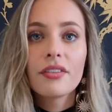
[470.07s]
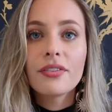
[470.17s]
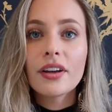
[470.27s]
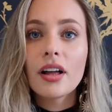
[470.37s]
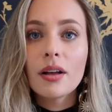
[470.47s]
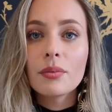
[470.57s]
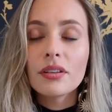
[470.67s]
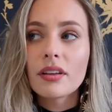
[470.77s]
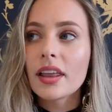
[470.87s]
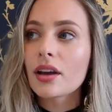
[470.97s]

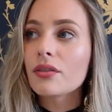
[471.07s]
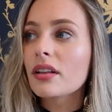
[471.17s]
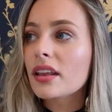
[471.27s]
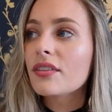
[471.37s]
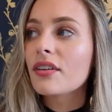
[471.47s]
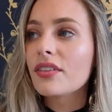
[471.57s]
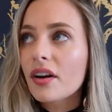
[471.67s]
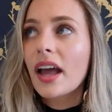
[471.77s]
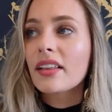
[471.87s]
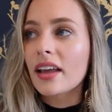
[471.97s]
feel like a relief of,
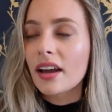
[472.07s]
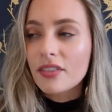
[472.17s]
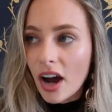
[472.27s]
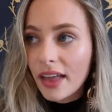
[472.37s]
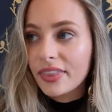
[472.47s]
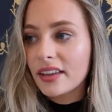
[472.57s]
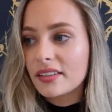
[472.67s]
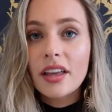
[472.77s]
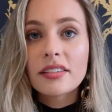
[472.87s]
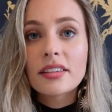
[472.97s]
okay, like I've got this.
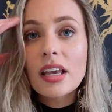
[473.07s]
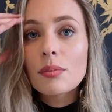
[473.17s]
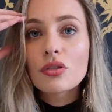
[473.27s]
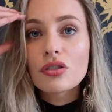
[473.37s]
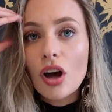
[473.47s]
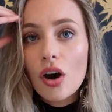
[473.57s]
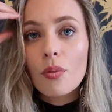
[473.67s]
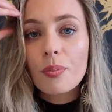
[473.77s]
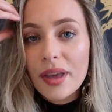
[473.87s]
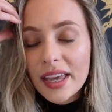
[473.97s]
It seems so
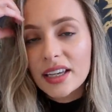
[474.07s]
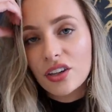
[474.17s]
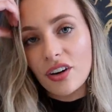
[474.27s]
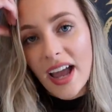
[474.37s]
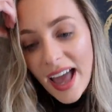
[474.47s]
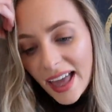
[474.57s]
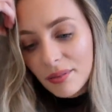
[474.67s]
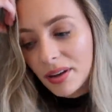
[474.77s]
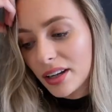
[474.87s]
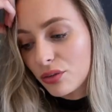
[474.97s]
big in your head,
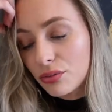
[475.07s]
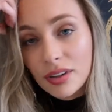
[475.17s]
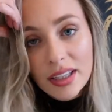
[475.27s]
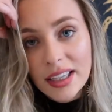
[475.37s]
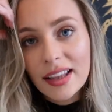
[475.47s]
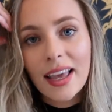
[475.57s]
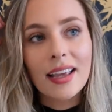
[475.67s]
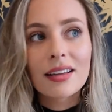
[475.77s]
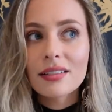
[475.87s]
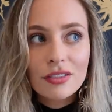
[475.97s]
but it's really
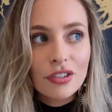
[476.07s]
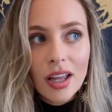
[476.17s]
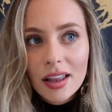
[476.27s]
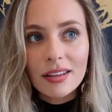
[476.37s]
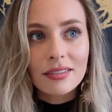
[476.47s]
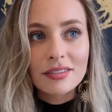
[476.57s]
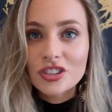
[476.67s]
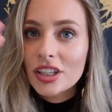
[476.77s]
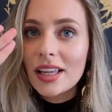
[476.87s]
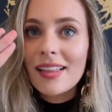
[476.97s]
like, chill
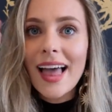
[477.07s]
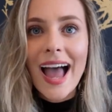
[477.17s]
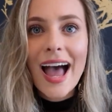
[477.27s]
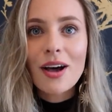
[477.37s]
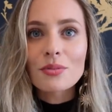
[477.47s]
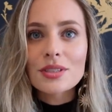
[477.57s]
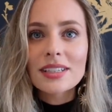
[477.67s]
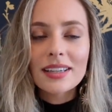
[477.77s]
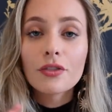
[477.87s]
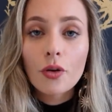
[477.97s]
out.
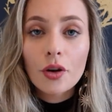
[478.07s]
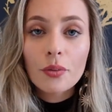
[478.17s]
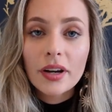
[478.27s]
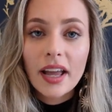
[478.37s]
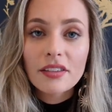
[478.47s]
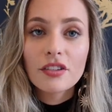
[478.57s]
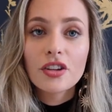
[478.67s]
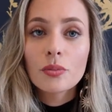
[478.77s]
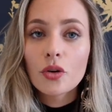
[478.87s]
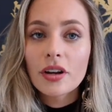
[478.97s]
The fourth one has to
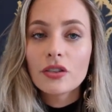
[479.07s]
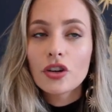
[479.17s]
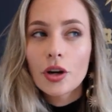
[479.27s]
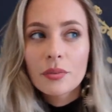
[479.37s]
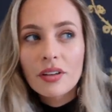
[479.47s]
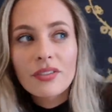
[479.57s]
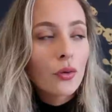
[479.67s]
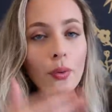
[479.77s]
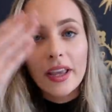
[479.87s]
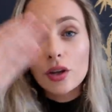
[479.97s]
do more in terms of the
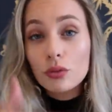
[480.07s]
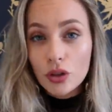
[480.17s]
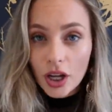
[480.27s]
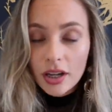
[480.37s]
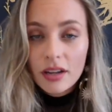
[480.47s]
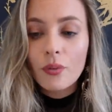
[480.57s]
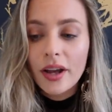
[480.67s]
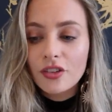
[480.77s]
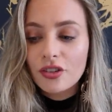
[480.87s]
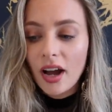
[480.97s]
way you look,
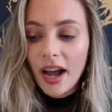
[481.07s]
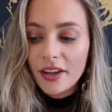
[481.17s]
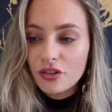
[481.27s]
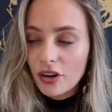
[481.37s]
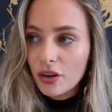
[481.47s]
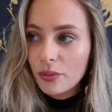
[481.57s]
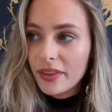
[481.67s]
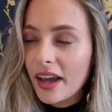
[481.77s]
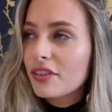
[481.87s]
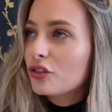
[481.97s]
which I struggle
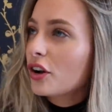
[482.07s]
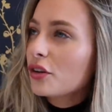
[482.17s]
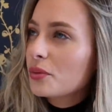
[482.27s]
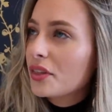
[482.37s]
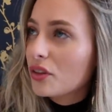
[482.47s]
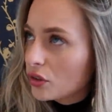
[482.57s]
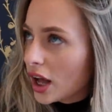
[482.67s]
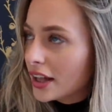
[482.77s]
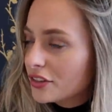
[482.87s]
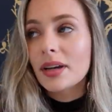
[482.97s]
with. I struggle with a
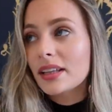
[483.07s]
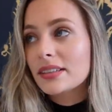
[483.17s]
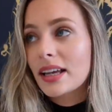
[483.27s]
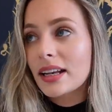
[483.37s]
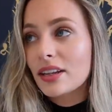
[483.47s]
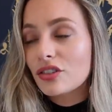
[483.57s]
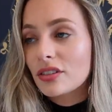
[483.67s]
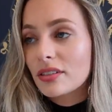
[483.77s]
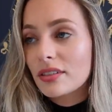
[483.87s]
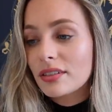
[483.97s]
lot. My anxiety is
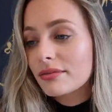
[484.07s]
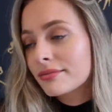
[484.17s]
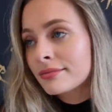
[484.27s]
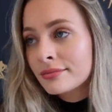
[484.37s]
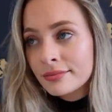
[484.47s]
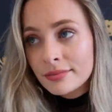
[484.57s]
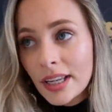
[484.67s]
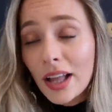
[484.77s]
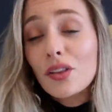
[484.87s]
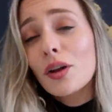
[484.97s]
just a